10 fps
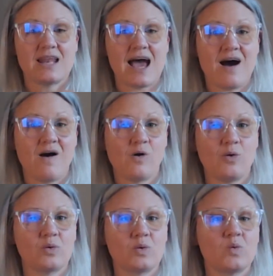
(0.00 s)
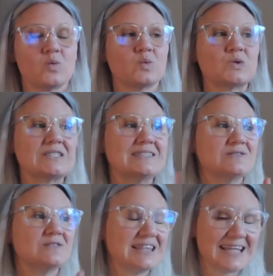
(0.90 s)
Now,
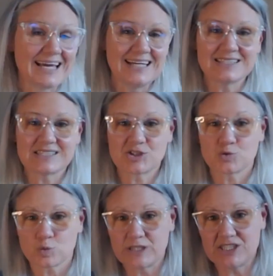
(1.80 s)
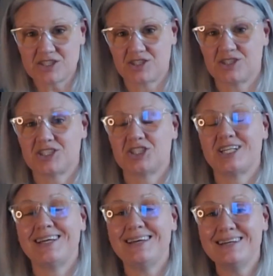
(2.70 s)
latest
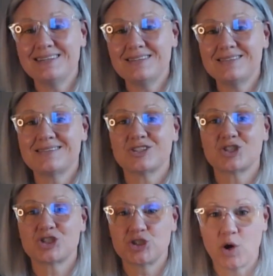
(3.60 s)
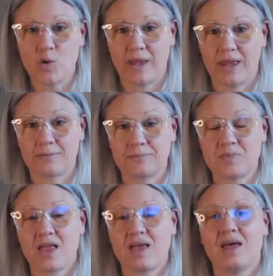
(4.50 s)
research is showing
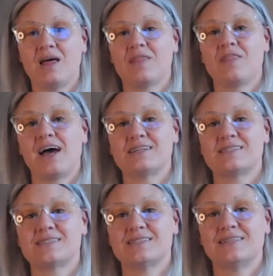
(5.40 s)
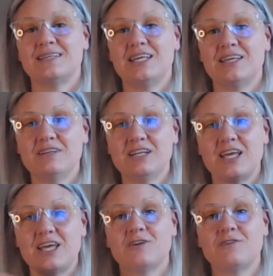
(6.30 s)
that
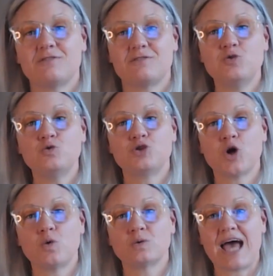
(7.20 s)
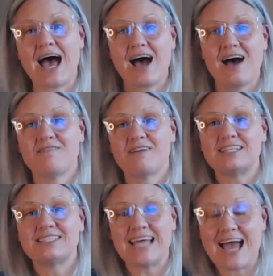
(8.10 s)
even if you don't have a
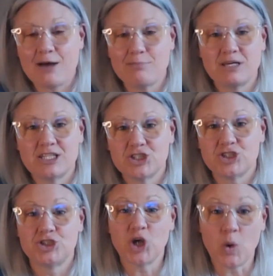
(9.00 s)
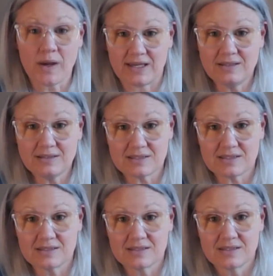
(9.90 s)
damaged joint,